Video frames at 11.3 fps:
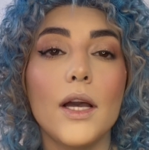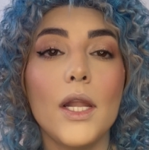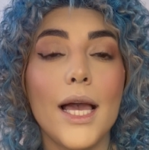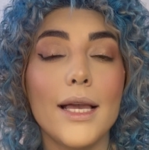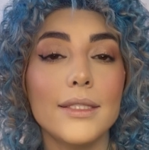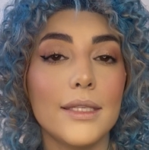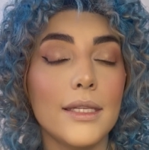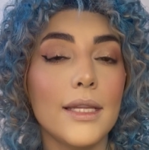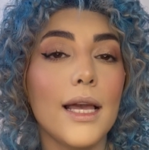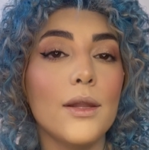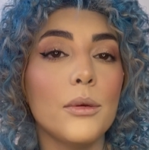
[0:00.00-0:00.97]
Now from
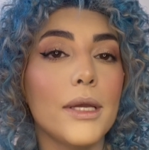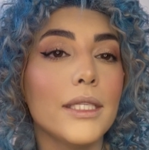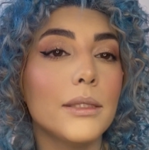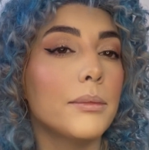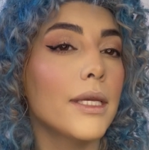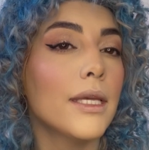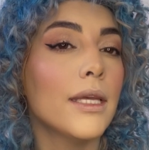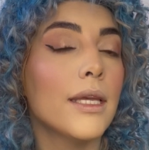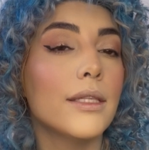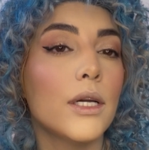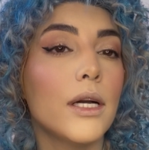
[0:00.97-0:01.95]
this mark, draw a
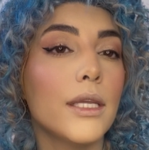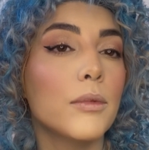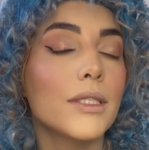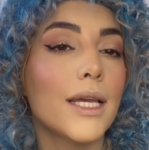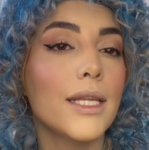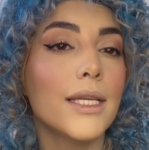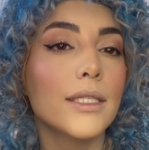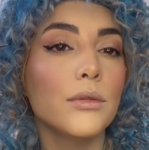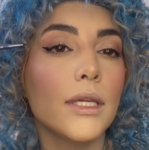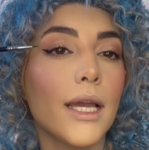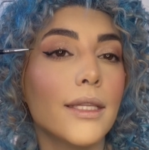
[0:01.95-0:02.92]
straight line to the end
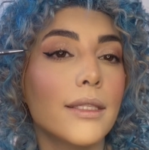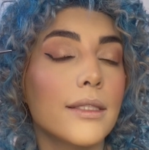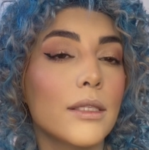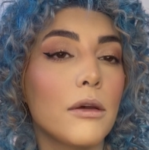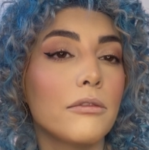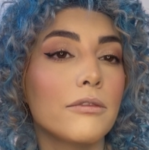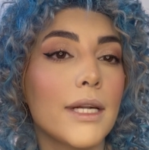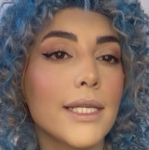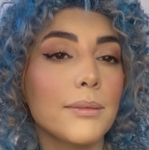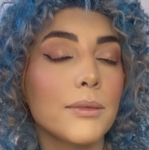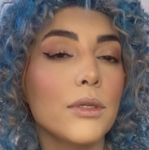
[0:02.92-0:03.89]
of your triangle so
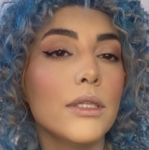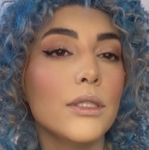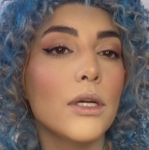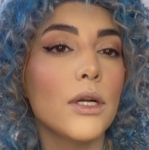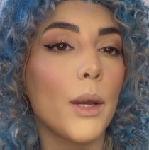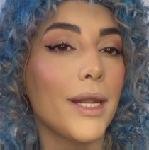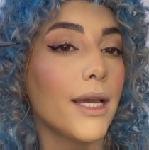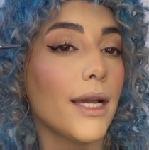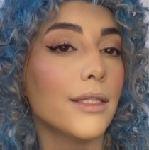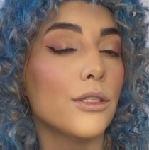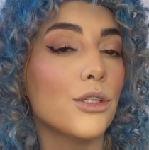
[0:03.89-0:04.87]
that your eyeliner
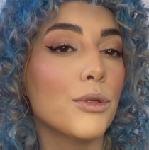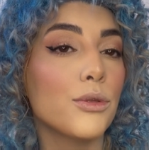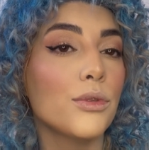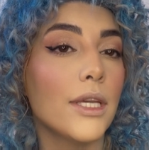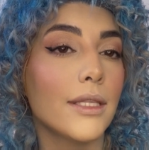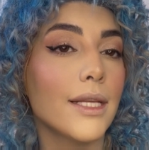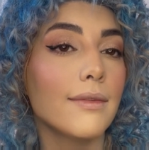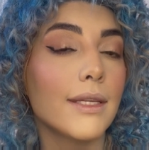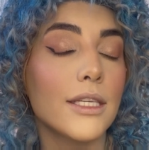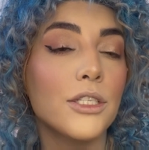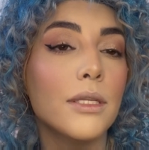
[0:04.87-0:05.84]
becomes completely even and